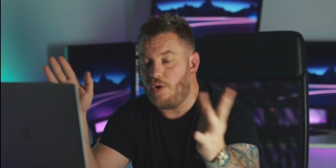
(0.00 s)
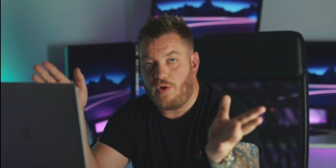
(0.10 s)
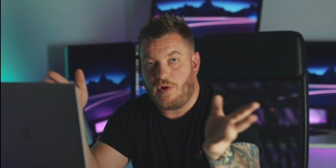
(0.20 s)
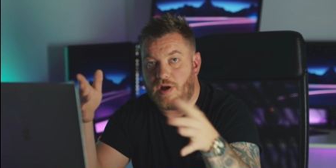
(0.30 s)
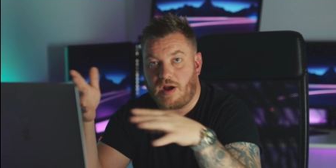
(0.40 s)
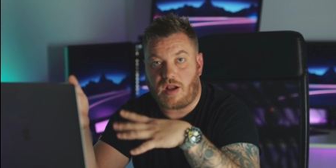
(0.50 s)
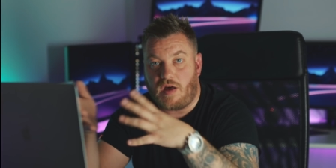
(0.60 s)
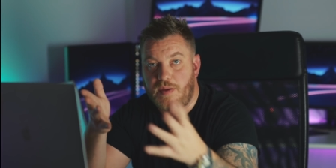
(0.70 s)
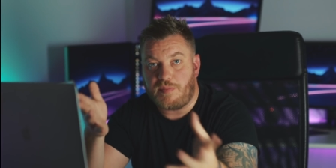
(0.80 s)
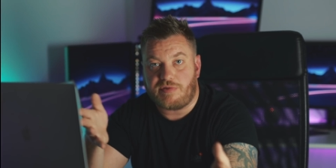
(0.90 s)
or a
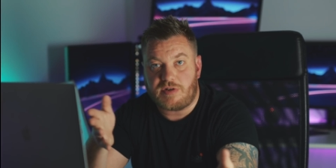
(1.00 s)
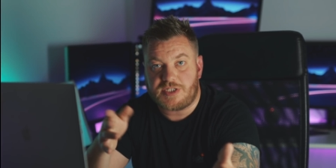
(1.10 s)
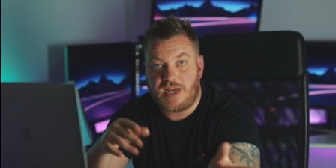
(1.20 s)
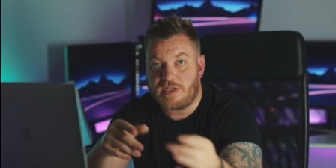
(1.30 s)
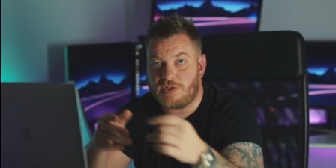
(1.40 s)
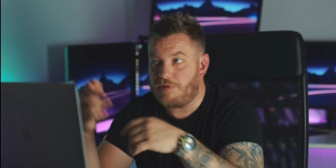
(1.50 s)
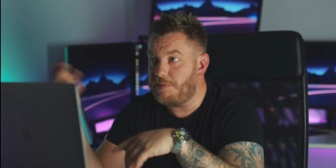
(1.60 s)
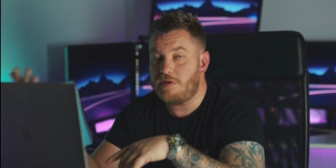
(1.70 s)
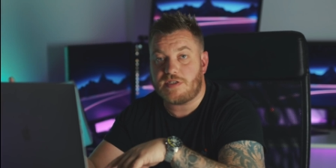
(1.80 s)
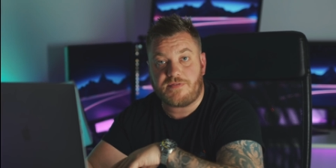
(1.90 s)
client project or a
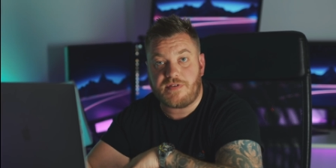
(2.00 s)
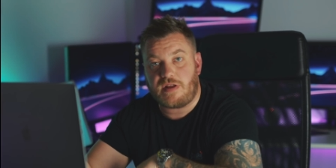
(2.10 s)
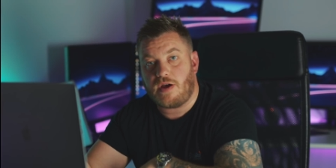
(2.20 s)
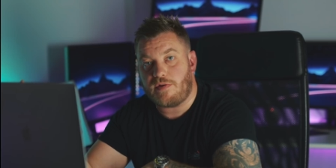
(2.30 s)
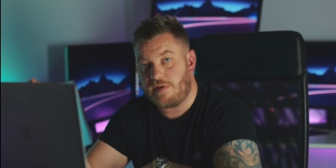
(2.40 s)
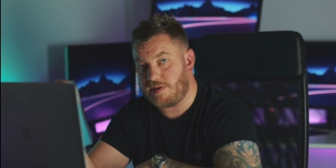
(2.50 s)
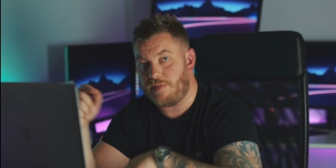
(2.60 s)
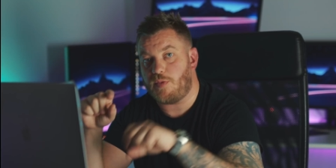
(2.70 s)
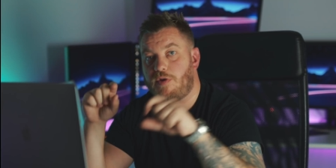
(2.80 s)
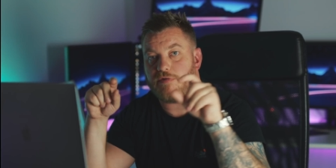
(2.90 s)
music video or
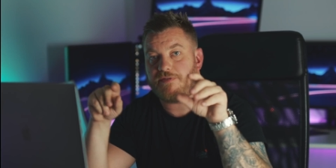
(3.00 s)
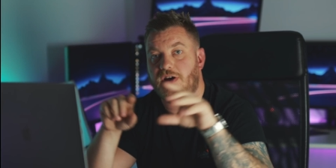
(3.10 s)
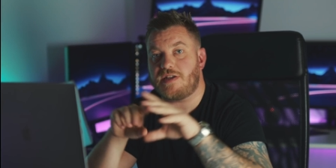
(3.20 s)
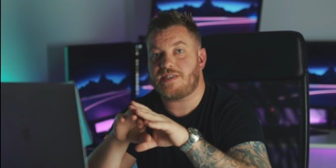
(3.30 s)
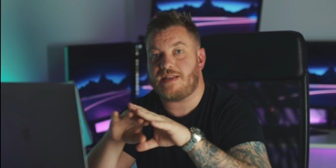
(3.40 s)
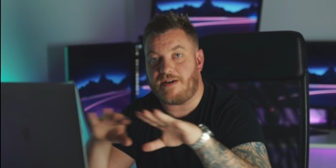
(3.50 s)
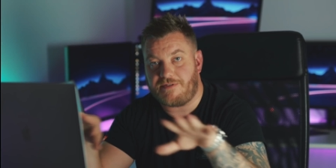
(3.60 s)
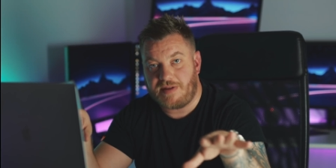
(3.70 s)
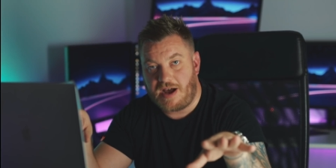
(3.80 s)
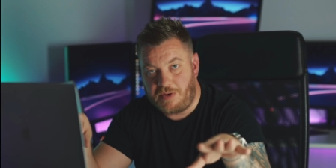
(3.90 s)
something. We'll refer to that
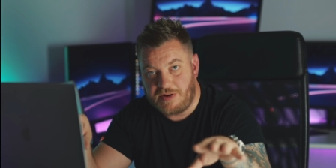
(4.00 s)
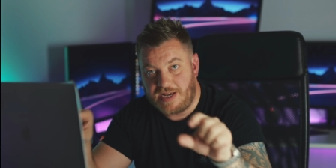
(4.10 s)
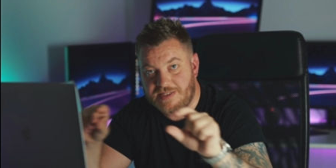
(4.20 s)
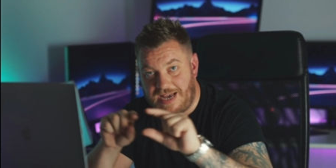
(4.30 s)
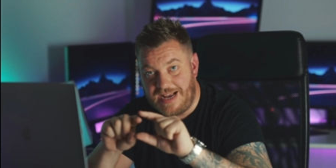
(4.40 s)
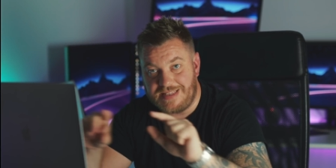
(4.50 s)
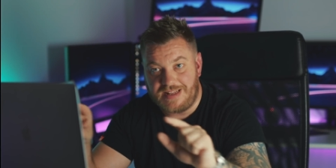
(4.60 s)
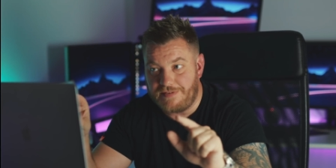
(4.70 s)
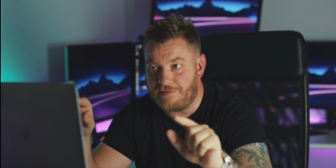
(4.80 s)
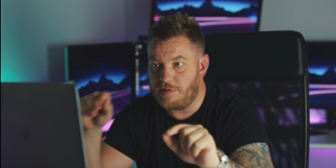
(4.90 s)
from now on as a
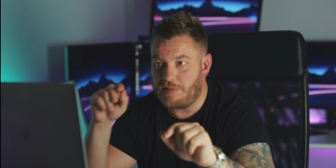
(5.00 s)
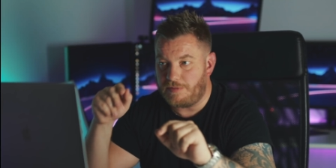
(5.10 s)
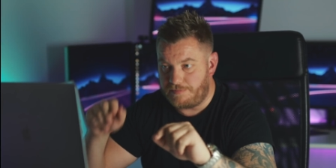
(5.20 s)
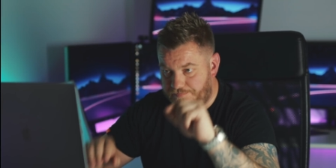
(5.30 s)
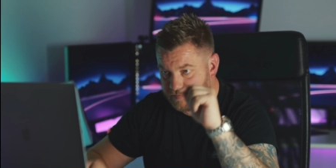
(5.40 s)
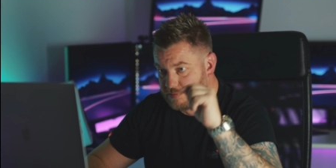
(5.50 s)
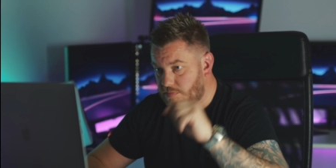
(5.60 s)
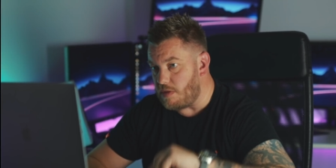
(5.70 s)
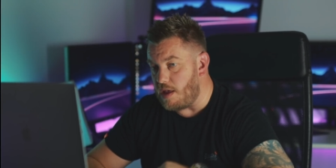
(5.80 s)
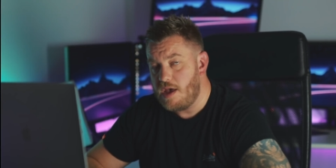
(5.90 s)
deliverable.
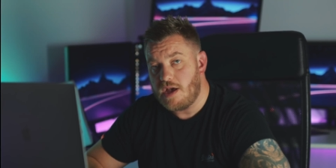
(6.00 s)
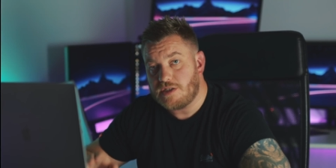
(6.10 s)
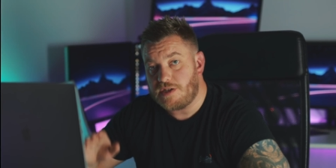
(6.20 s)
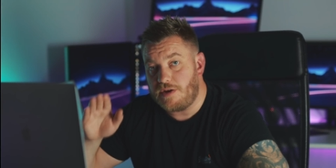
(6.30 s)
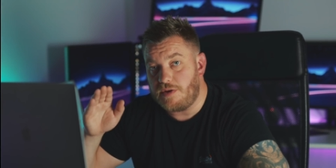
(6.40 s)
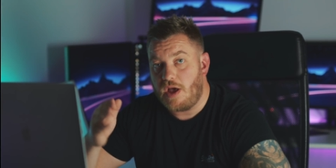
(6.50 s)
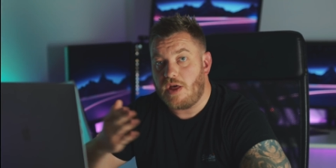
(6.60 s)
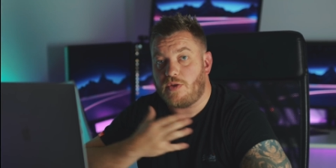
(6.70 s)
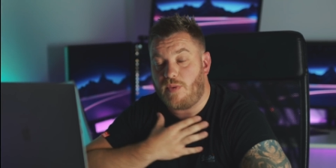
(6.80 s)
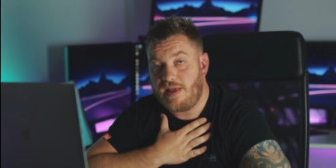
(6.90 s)
So
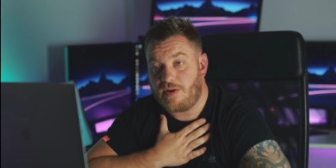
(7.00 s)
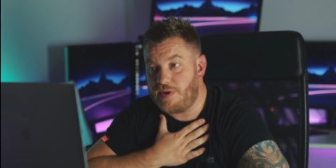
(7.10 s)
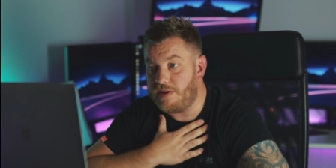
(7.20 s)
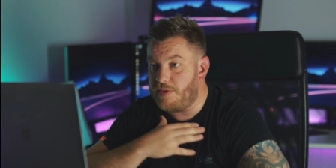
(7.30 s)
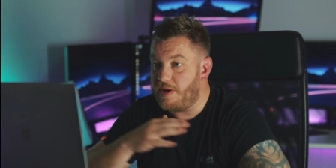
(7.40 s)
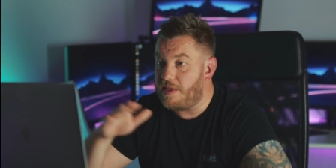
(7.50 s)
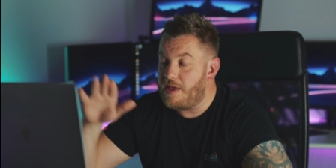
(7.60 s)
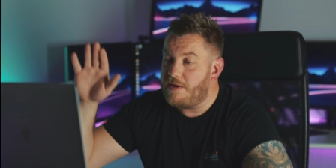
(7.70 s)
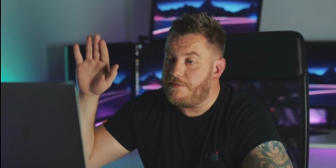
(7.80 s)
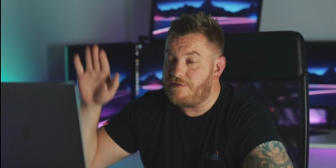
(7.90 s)
the way that we do
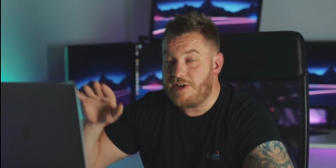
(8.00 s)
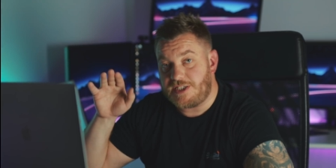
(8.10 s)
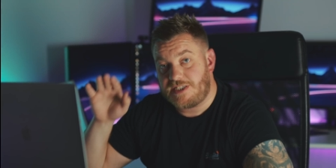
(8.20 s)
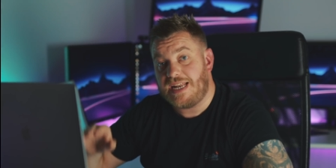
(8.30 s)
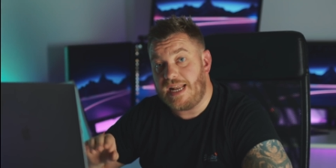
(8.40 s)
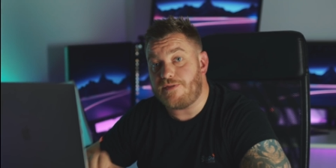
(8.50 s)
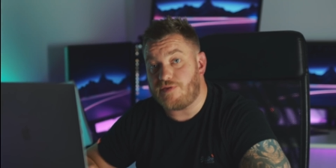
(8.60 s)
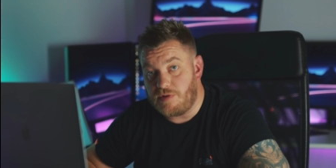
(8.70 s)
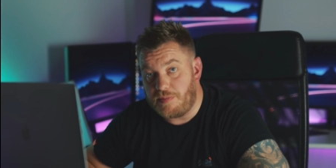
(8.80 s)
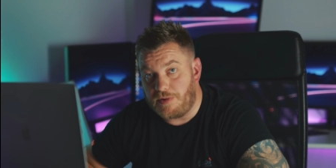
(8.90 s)
it, for each
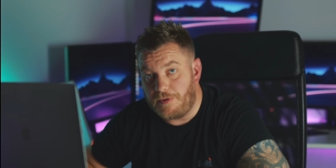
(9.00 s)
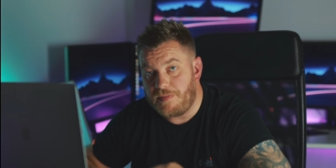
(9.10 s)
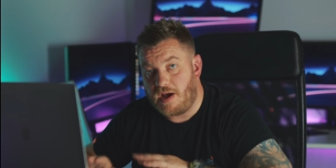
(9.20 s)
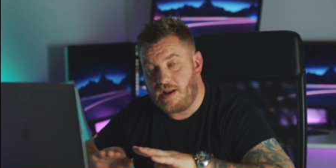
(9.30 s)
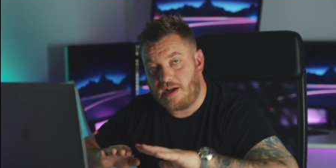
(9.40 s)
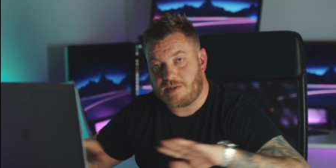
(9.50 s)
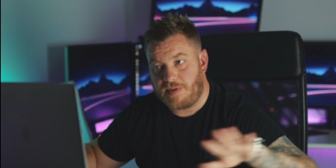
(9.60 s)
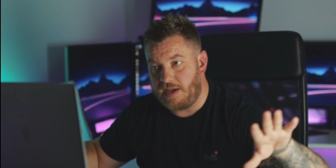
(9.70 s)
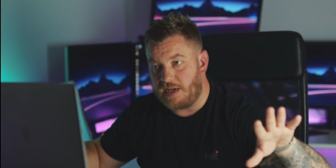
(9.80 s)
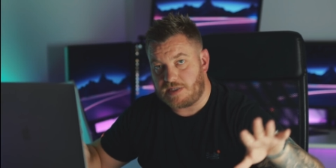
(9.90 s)
deliverable, I like to
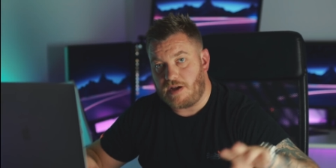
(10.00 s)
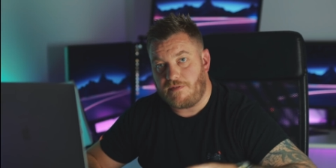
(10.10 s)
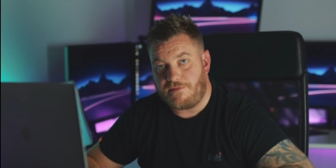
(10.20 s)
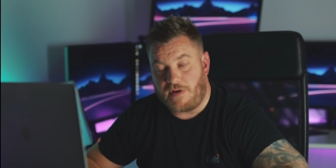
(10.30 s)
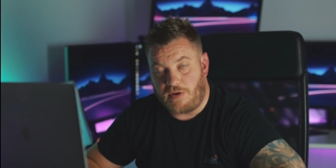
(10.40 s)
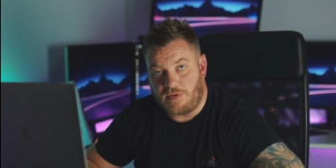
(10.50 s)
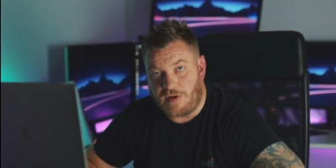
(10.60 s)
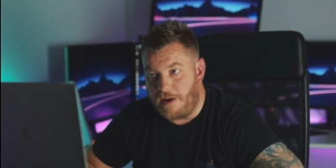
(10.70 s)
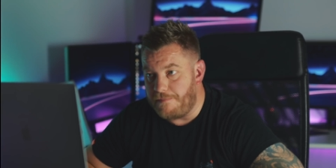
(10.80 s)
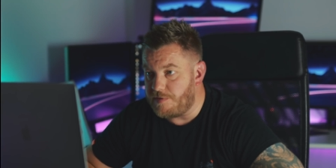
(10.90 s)
make its own
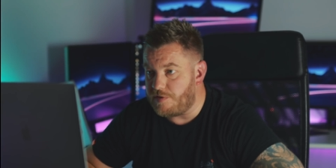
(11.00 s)
folder.